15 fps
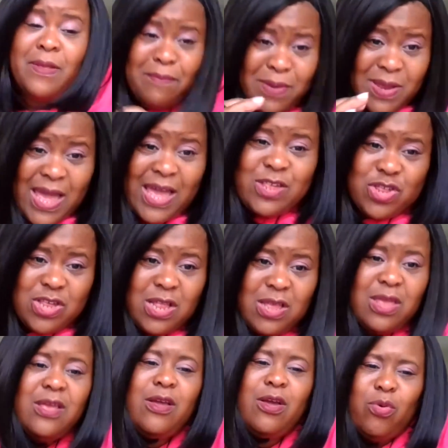but
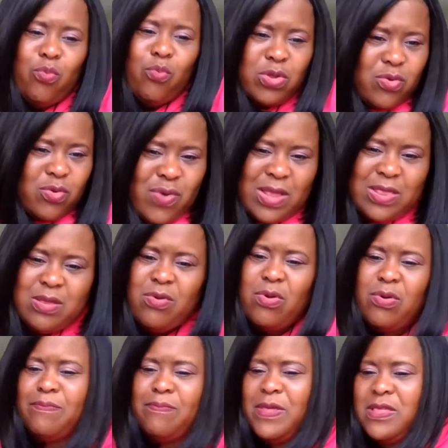actually want to run their
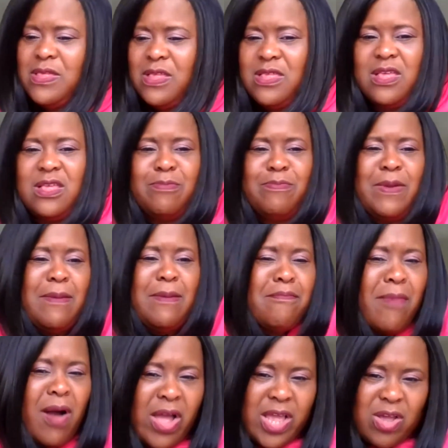own businesses, be it
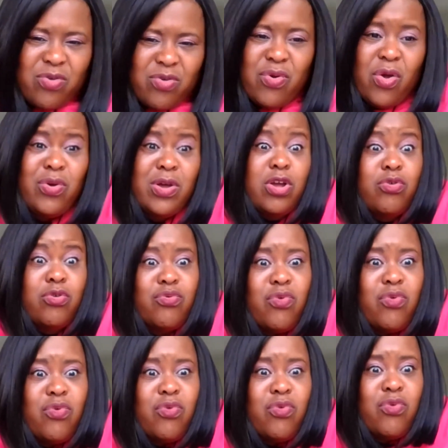micro, can
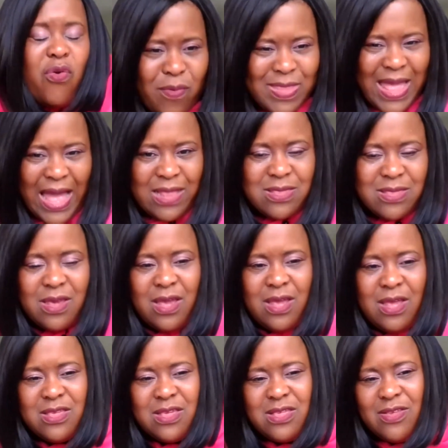grow from that
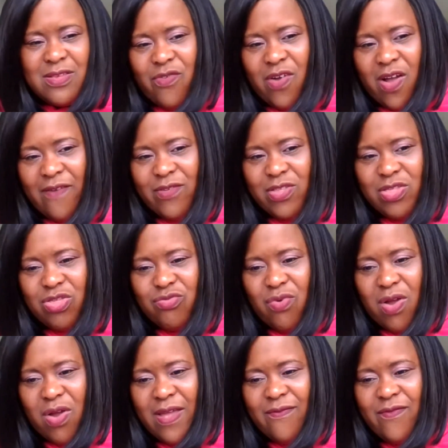to survive and
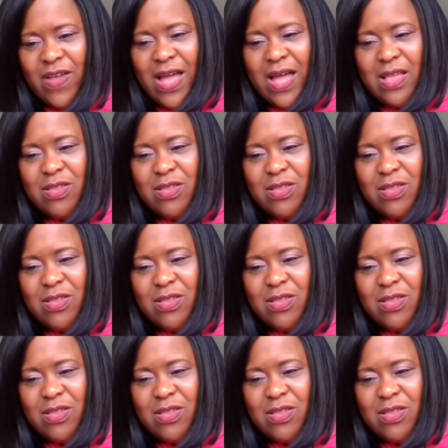thrive,